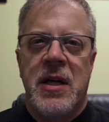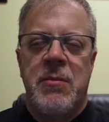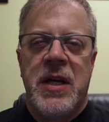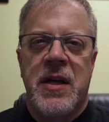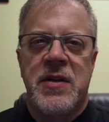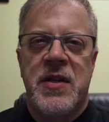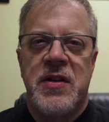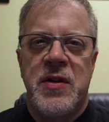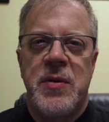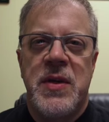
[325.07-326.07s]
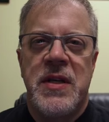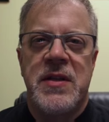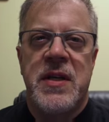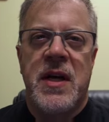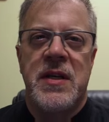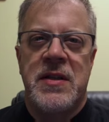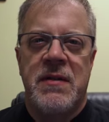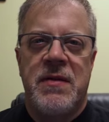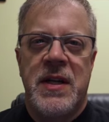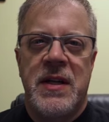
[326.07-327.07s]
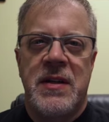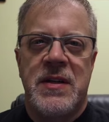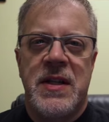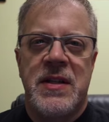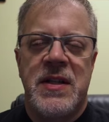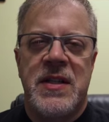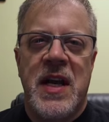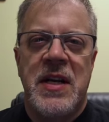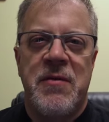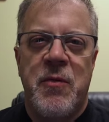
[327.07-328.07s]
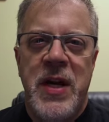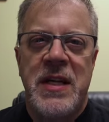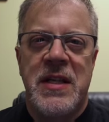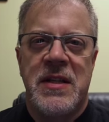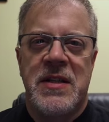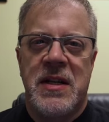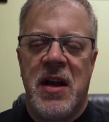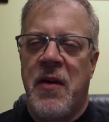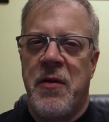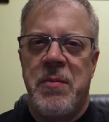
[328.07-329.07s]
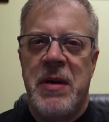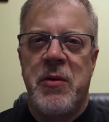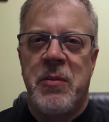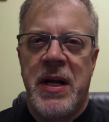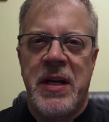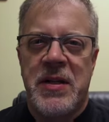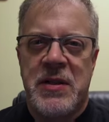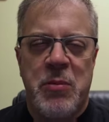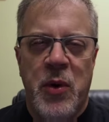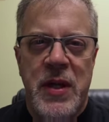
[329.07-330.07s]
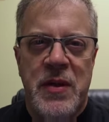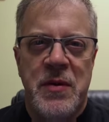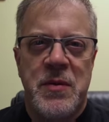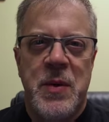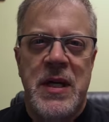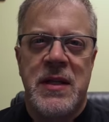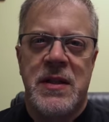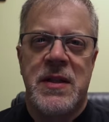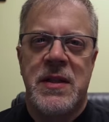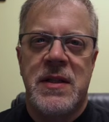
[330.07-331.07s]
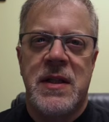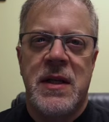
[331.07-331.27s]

because to do these kinds of things is a sign of weakness, and other people might exploit those weaknesses.